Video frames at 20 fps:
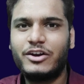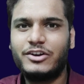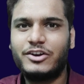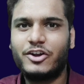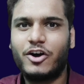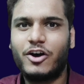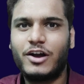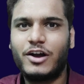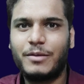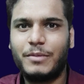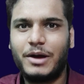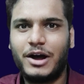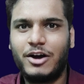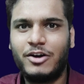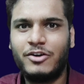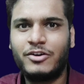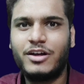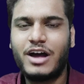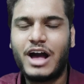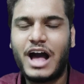gonna talk
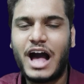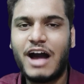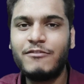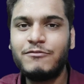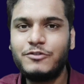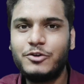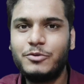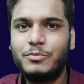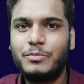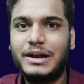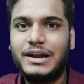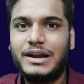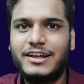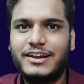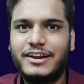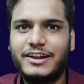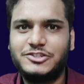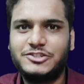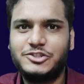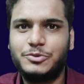about how to build
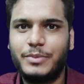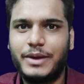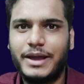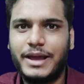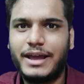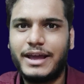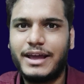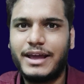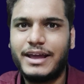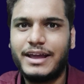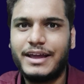a resume